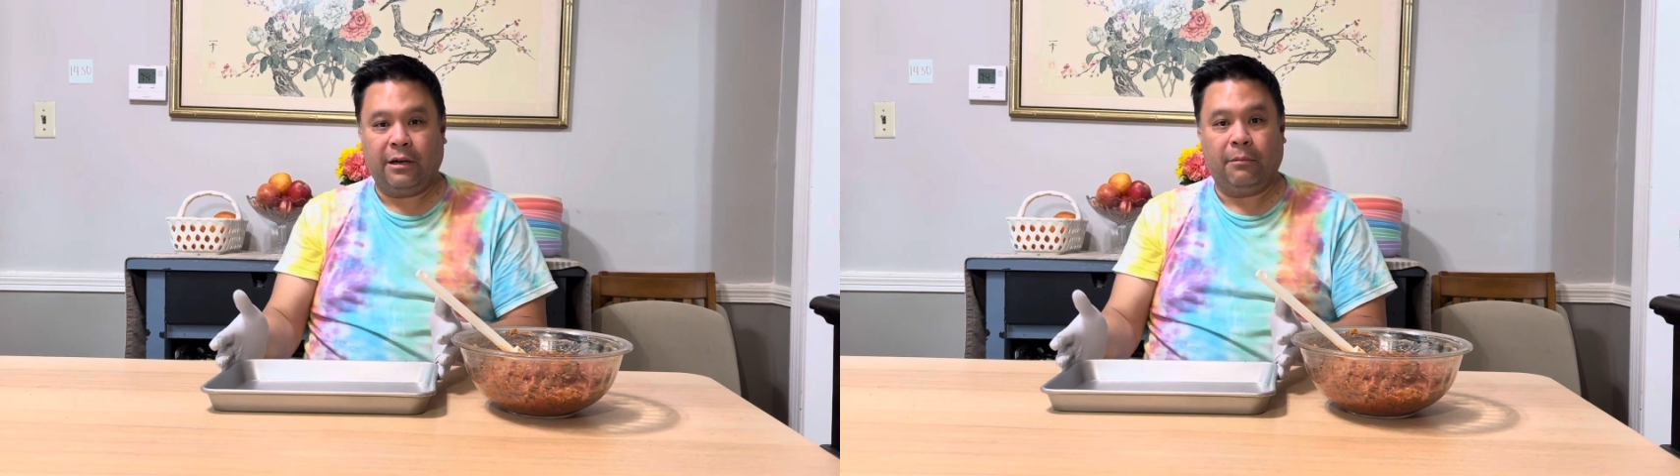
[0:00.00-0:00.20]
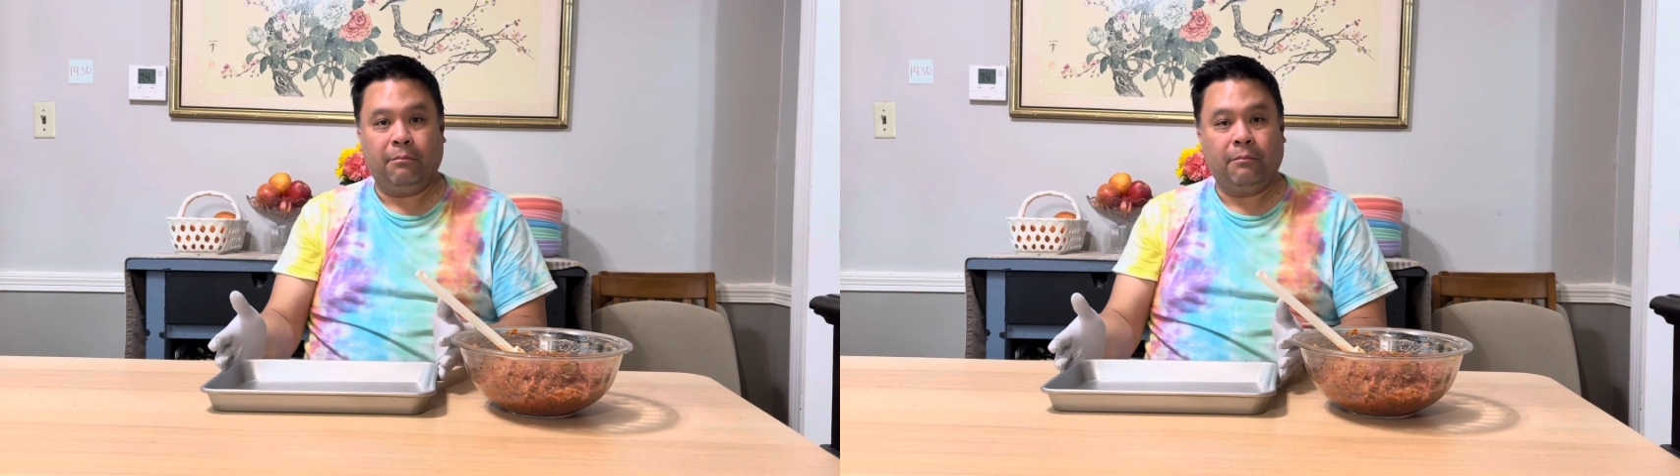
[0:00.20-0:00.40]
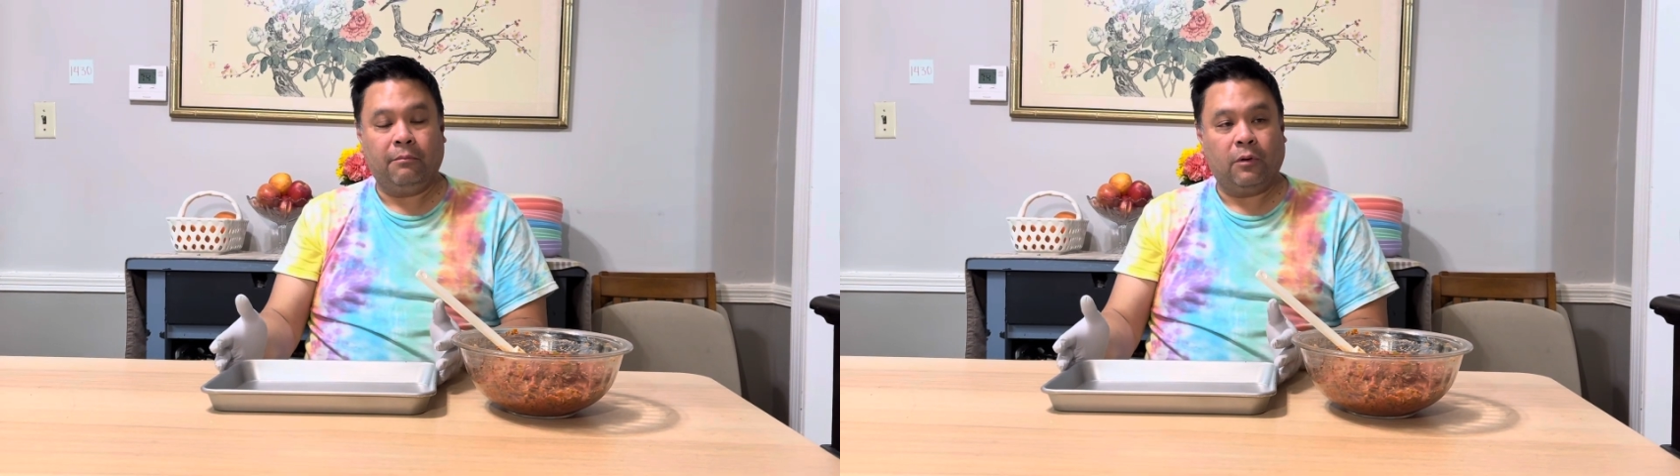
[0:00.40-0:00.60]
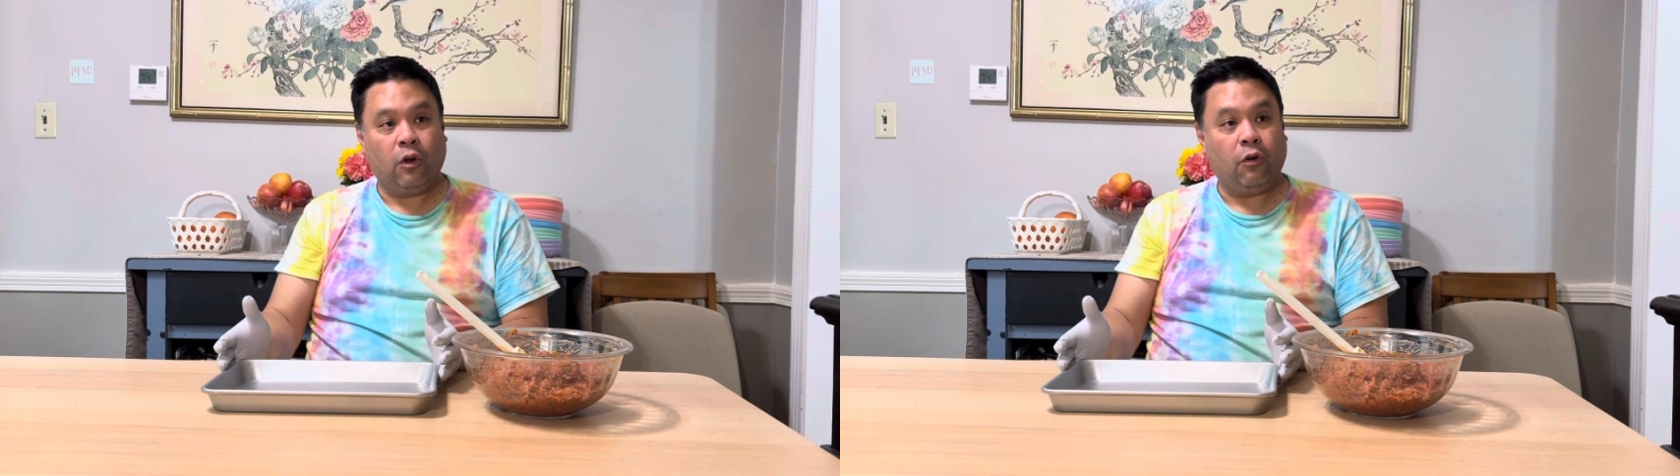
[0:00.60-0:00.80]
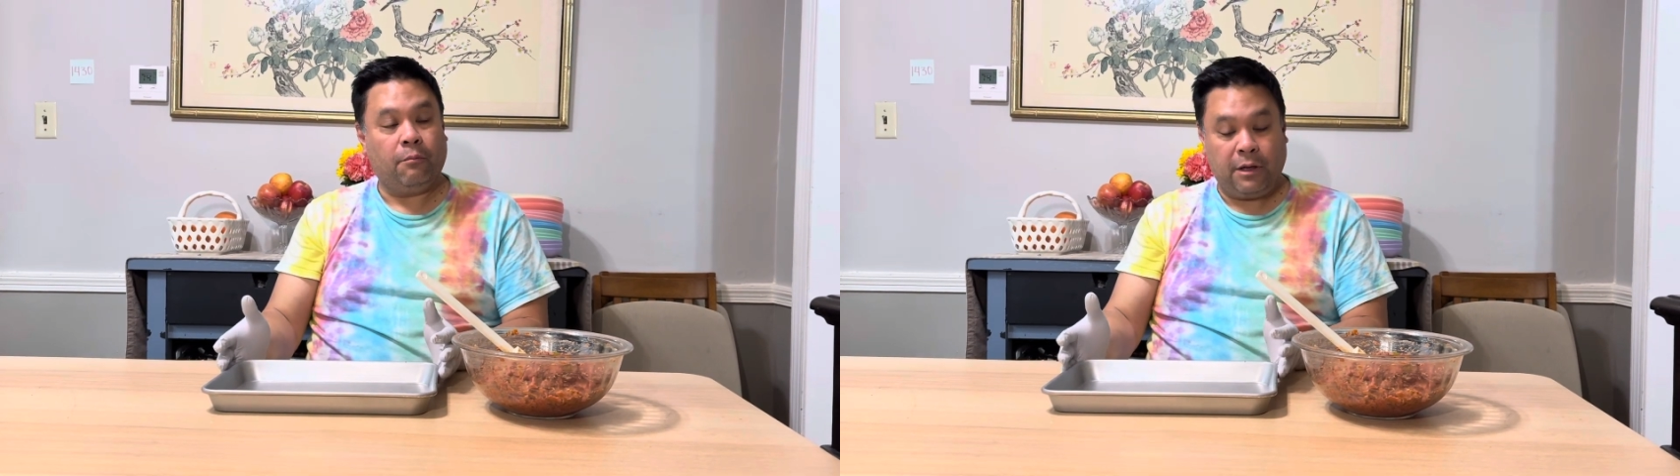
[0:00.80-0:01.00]
a
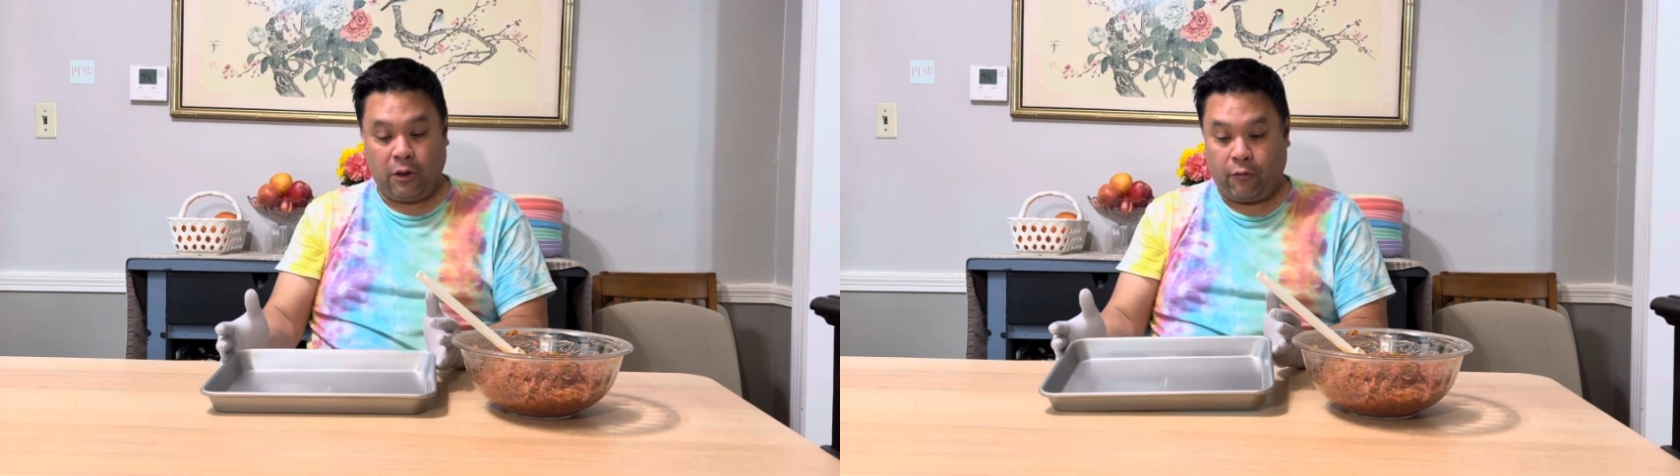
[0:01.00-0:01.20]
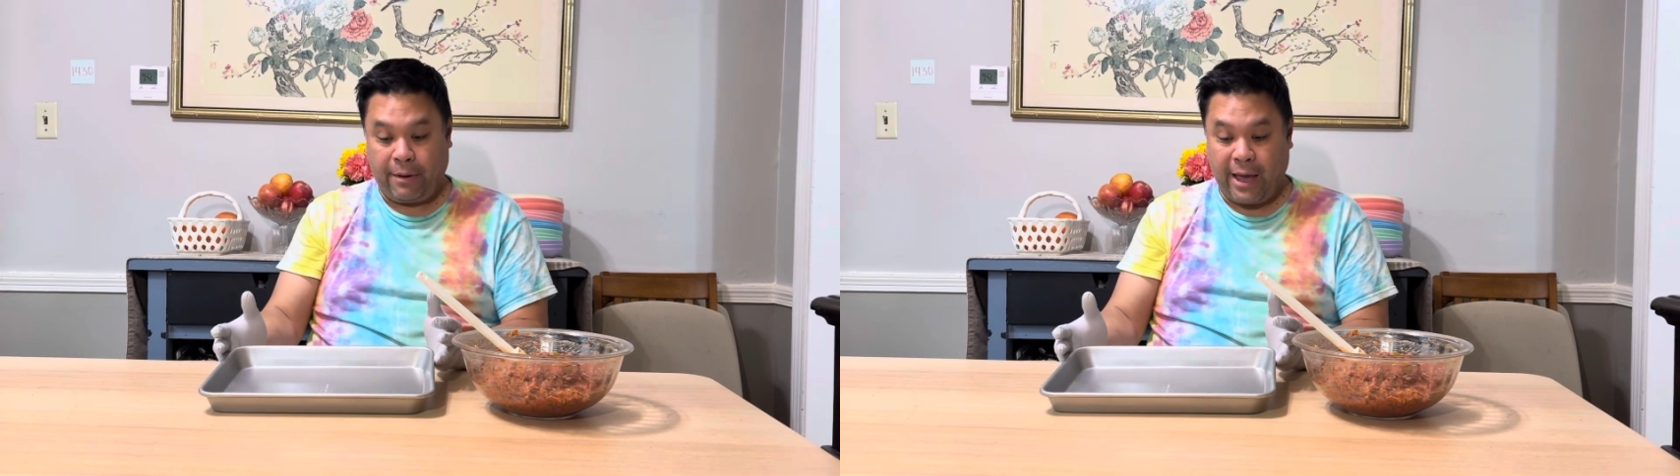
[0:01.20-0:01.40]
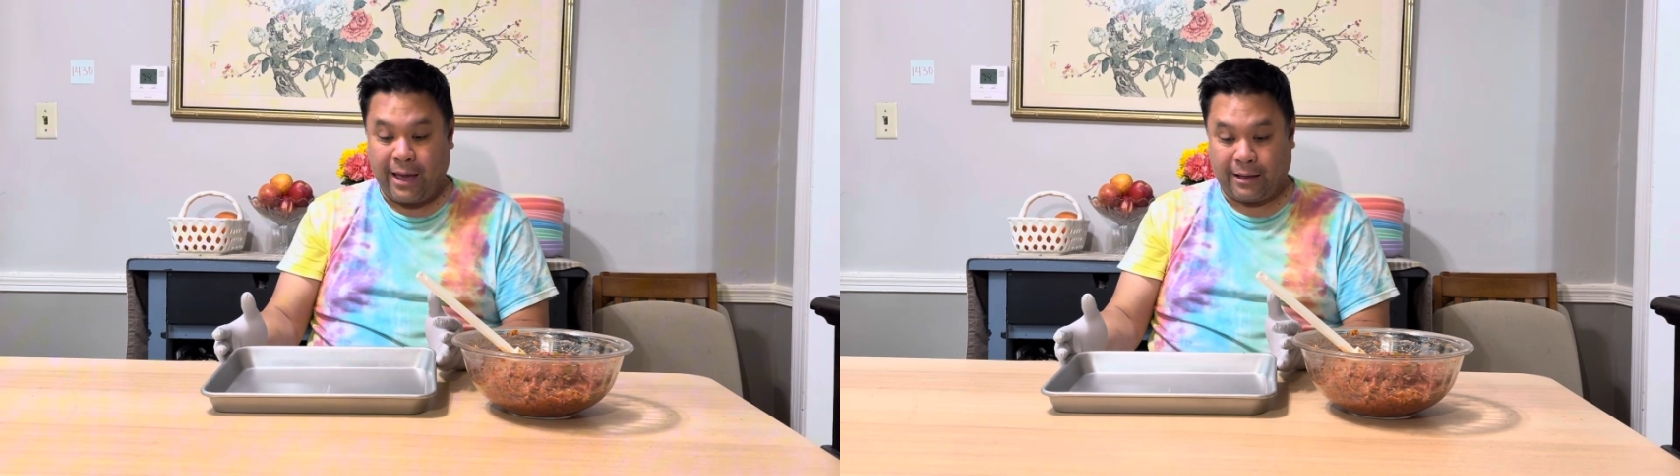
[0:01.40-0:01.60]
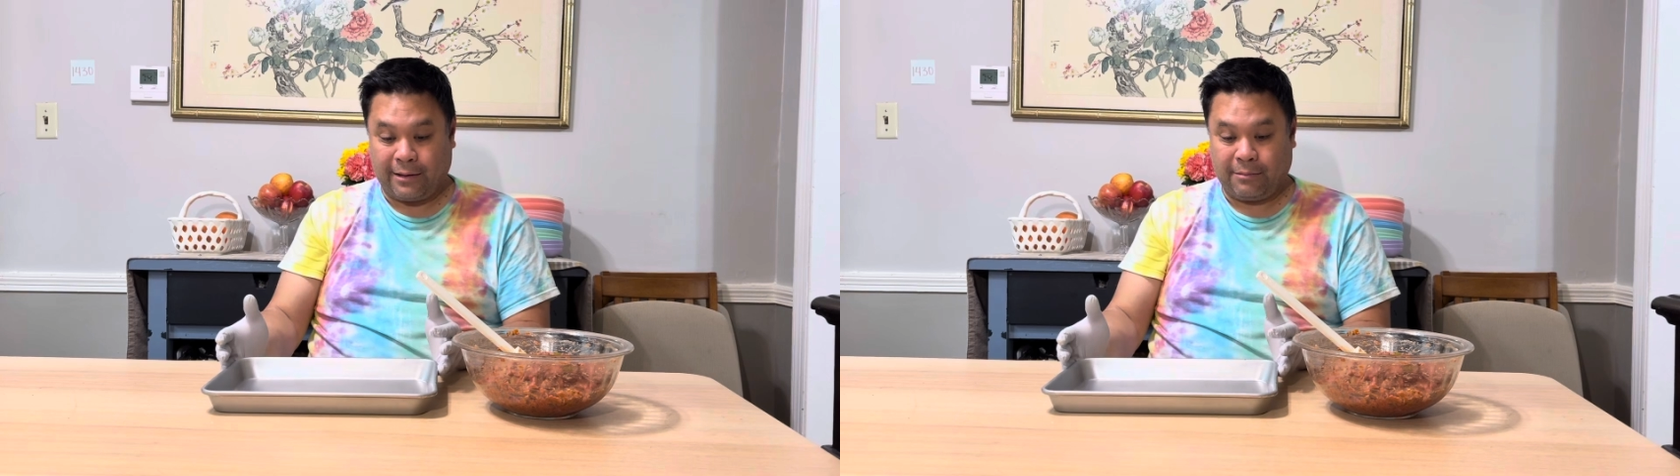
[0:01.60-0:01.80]
meatloaf pan,